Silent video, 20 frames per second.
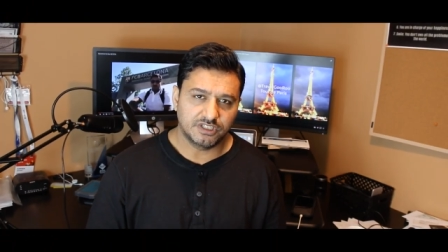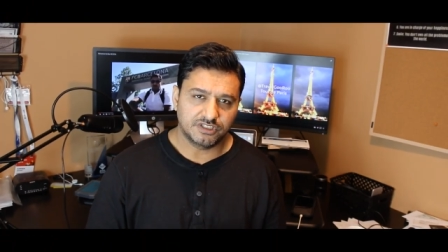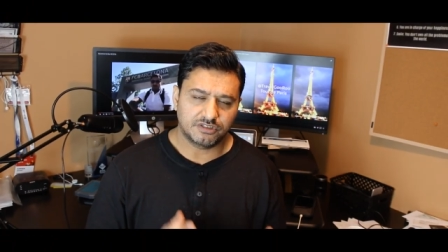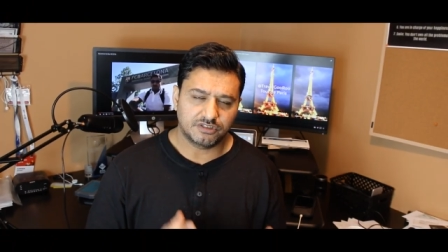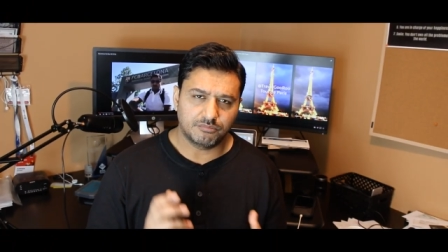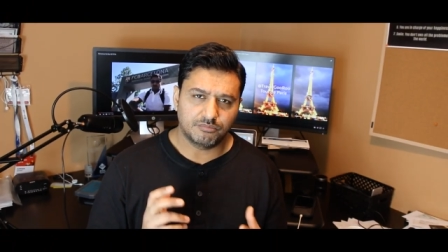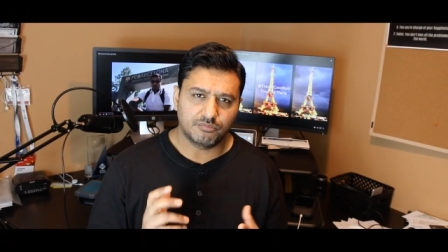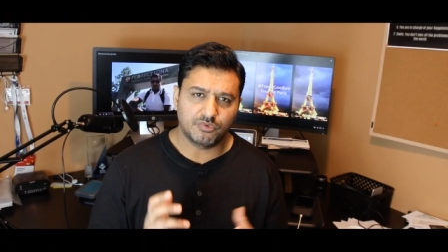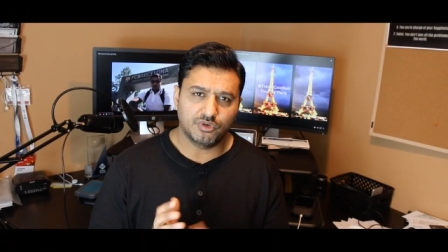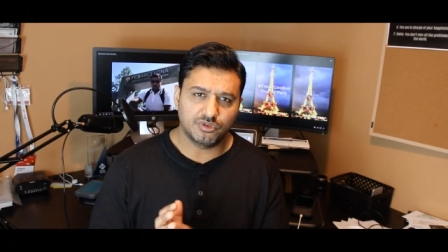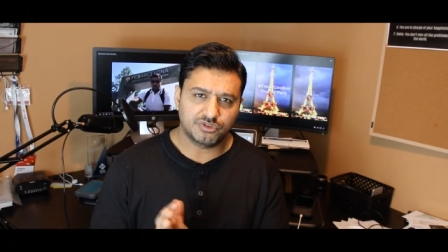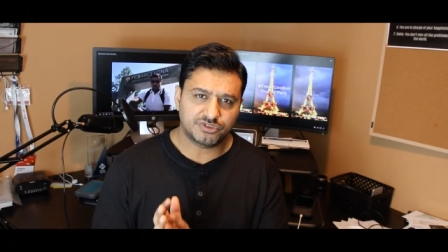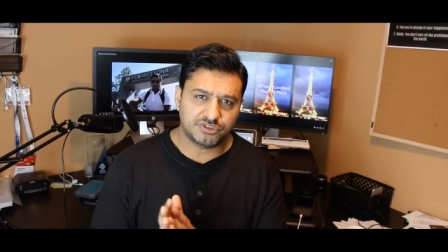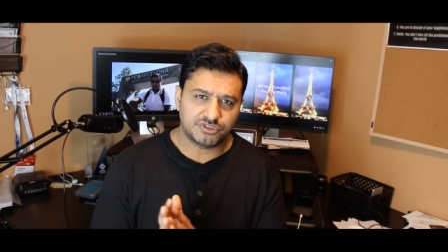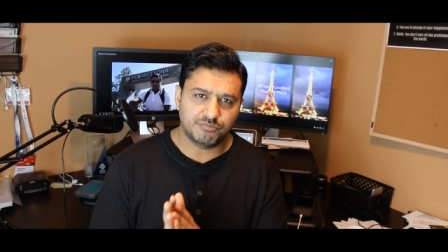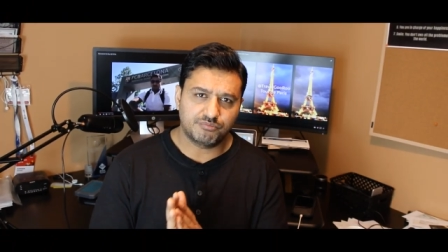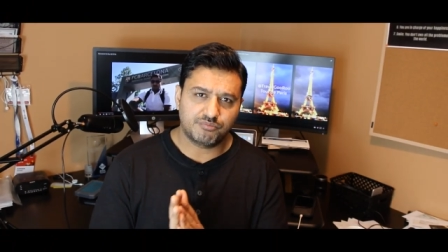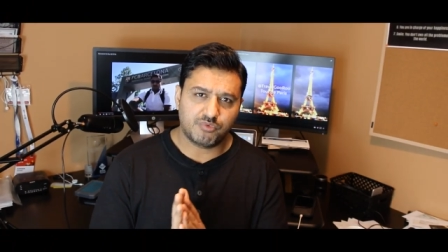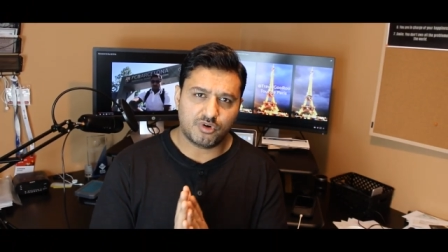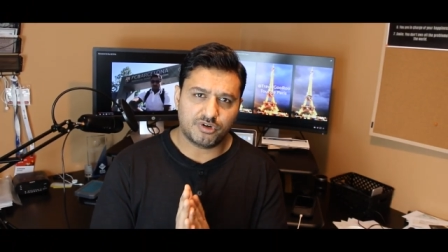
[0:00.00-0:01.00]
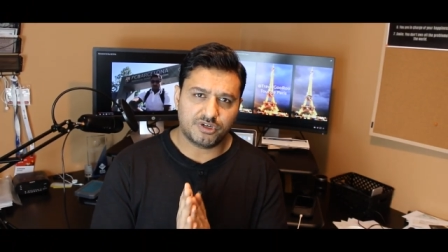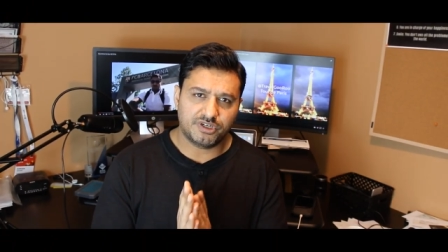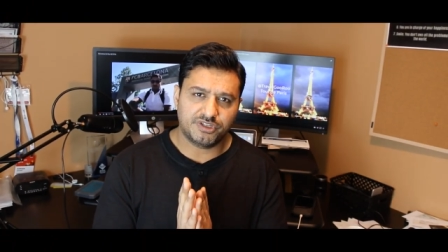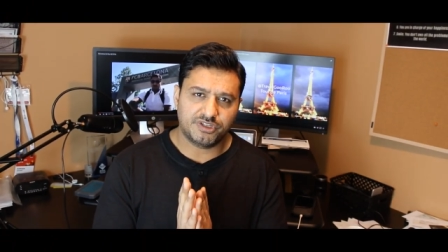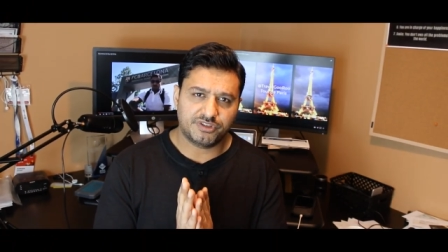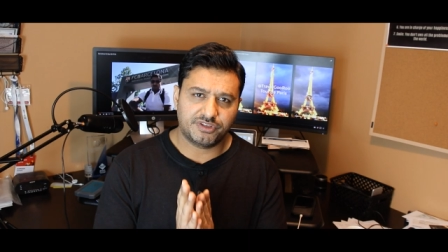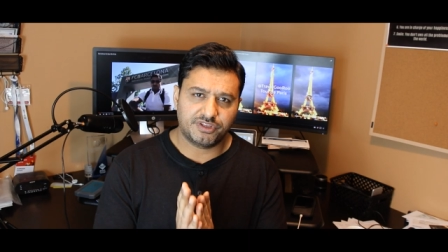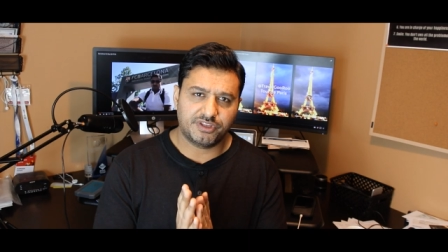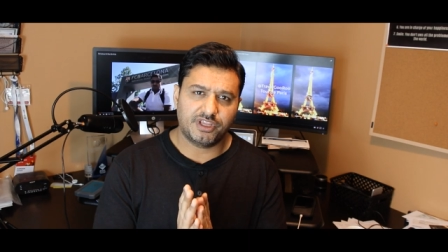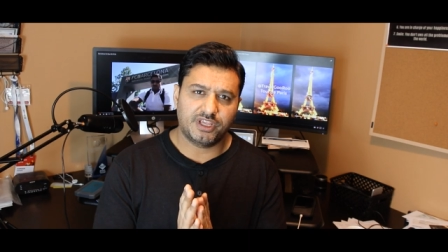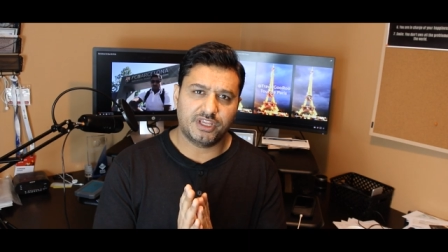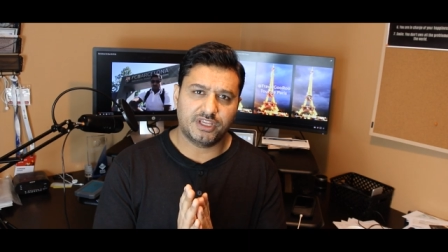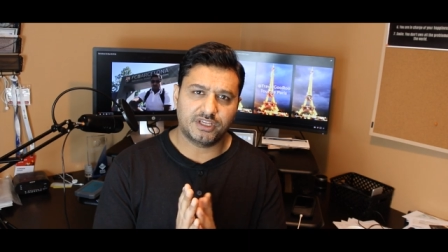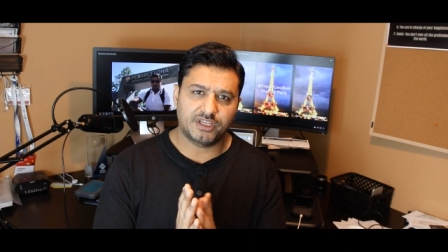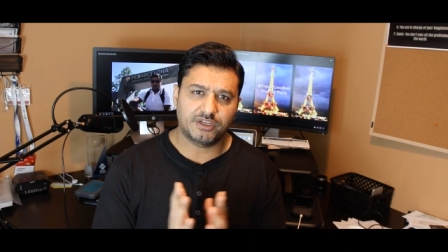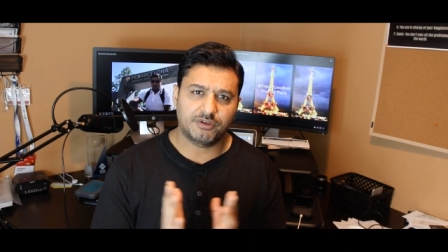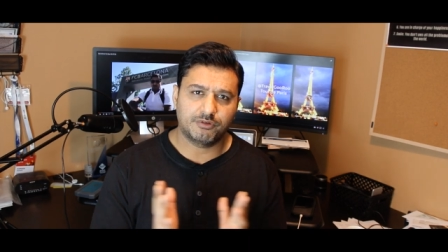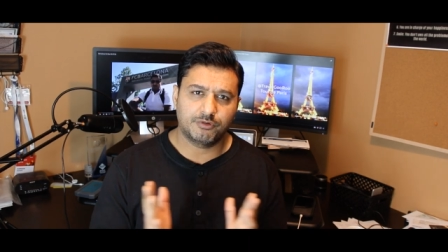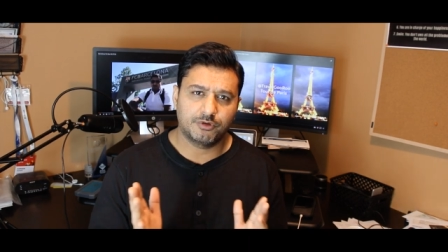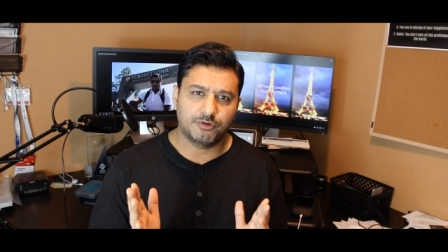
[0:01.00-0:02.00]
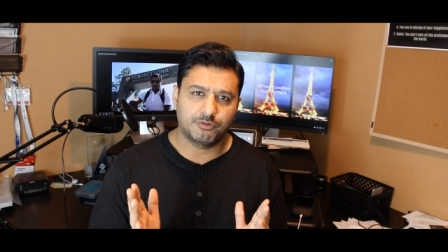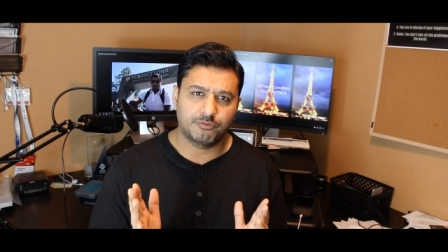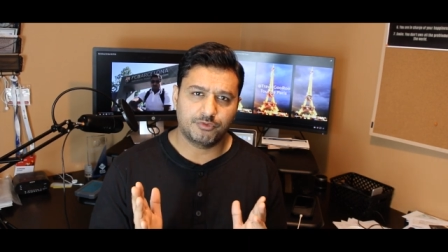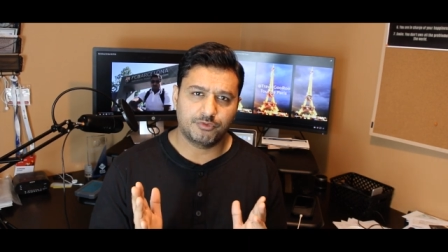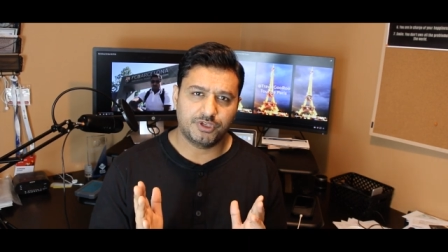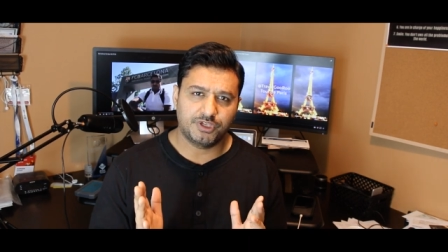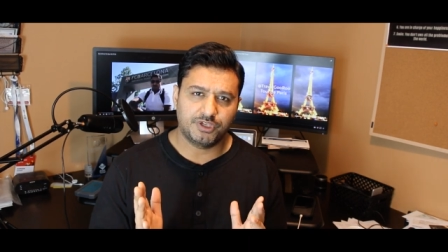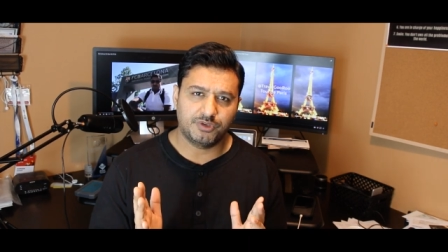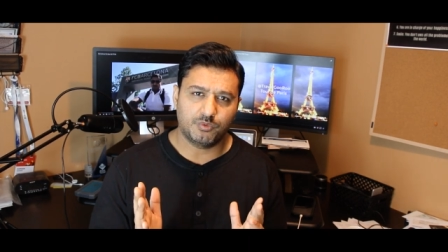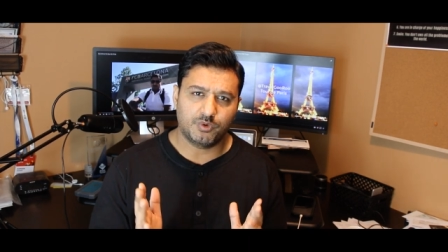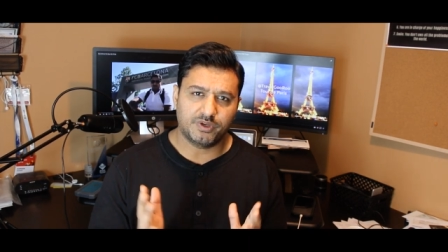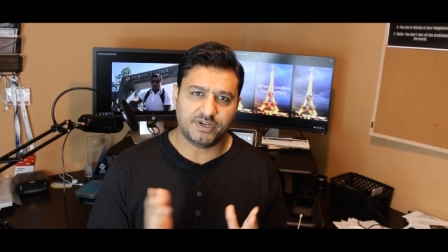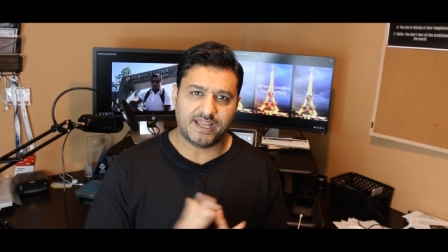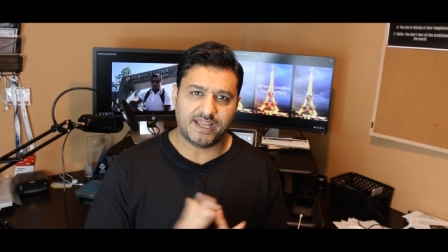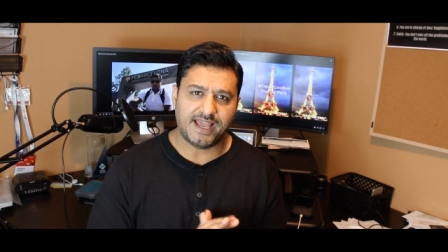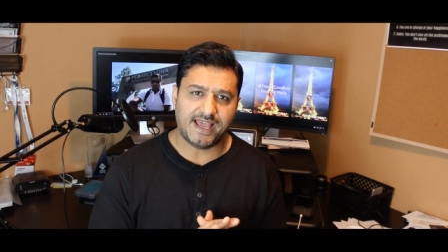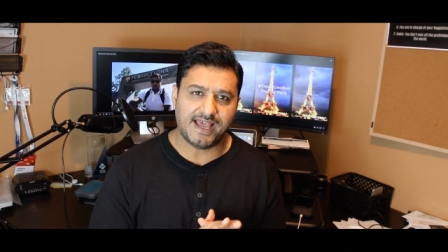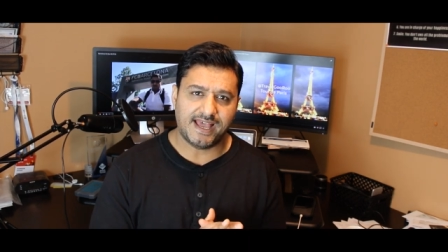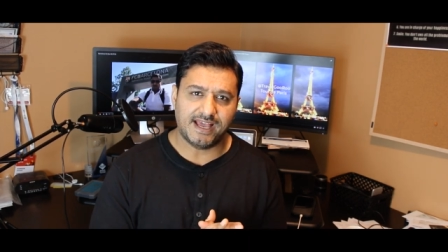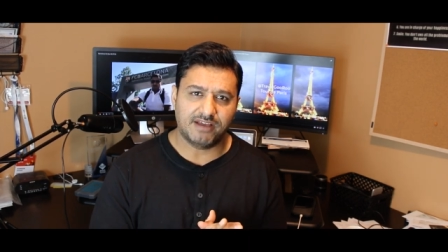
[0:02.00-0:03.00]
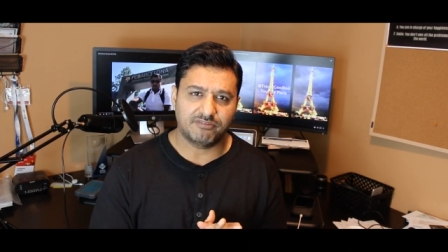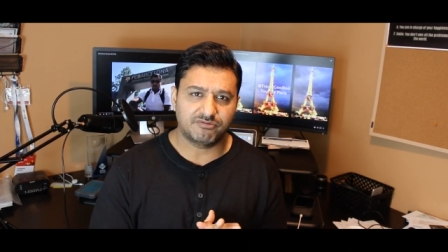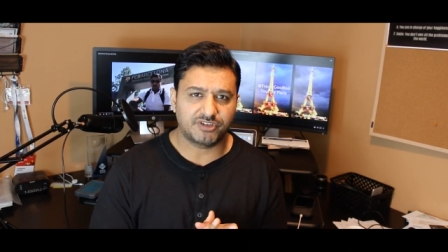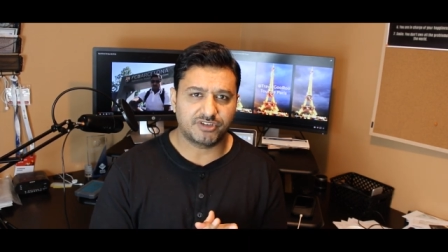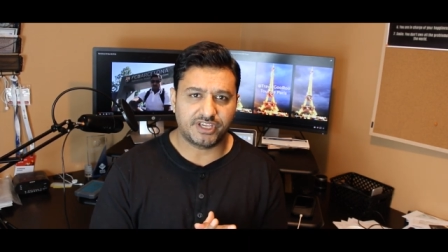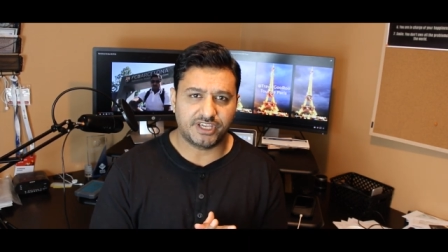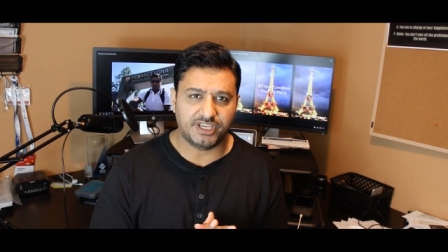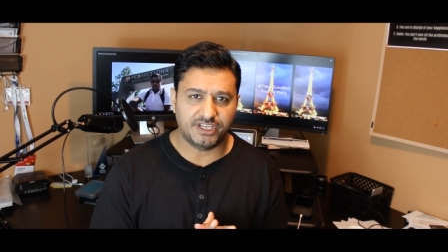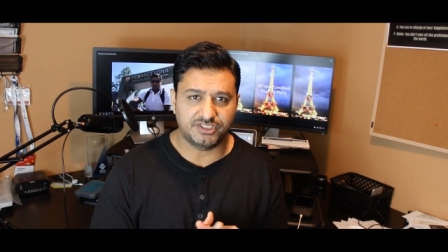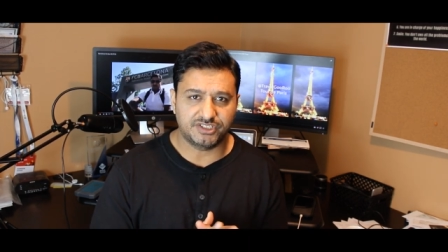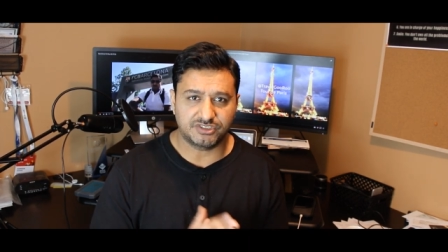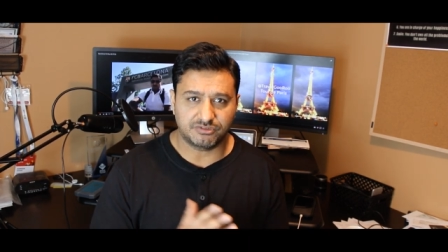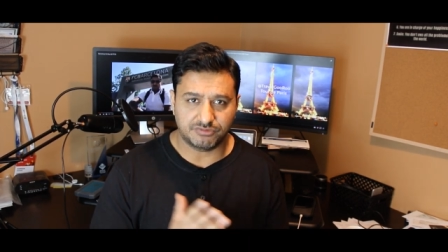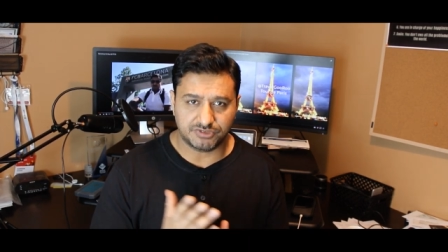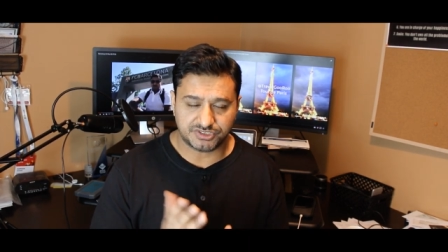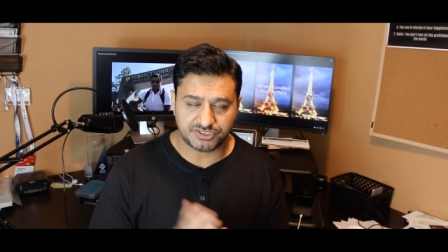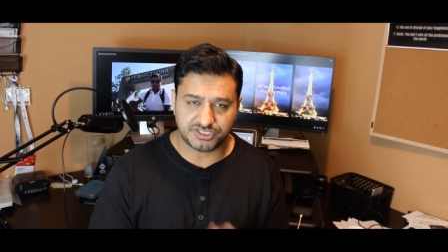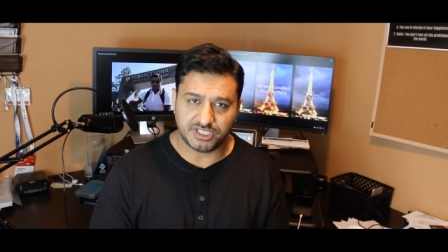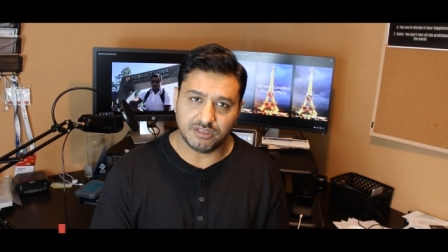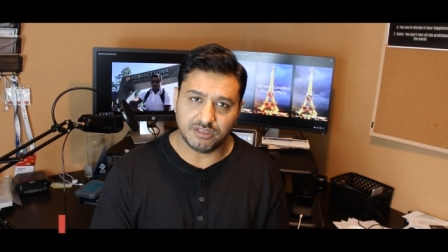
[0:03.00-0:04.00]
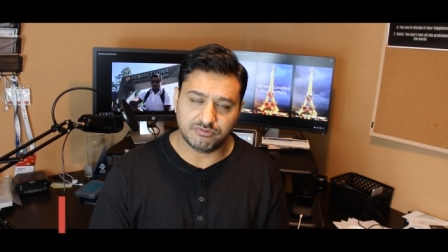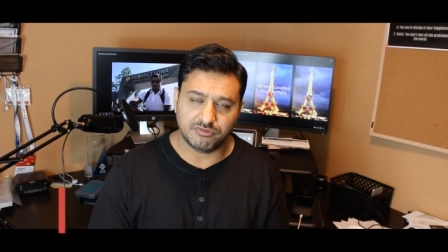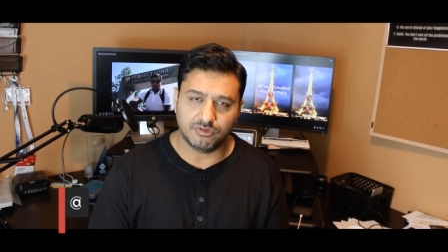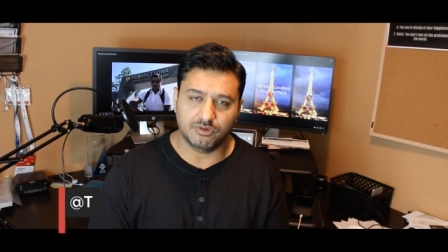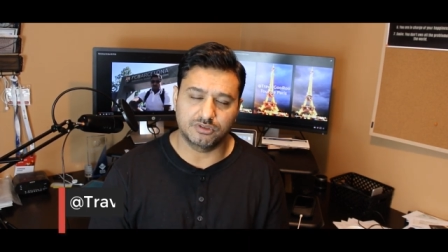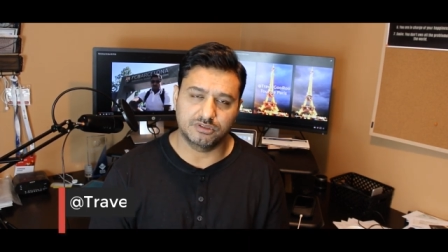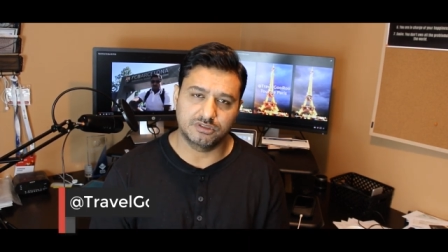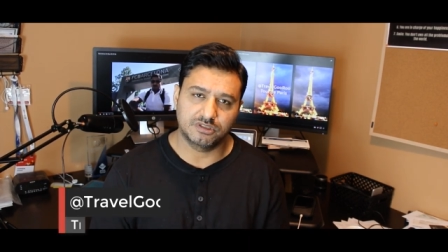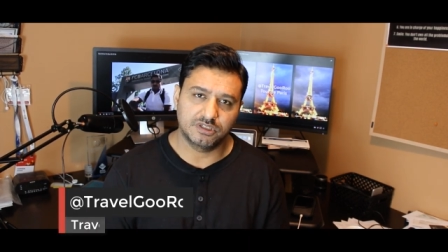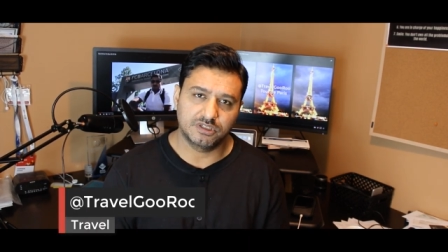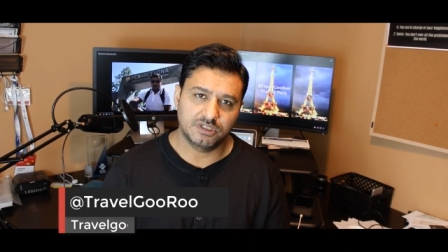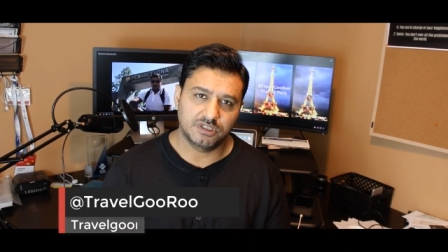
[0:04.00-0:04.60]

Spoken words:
the most important thing we want to have is our cell phone.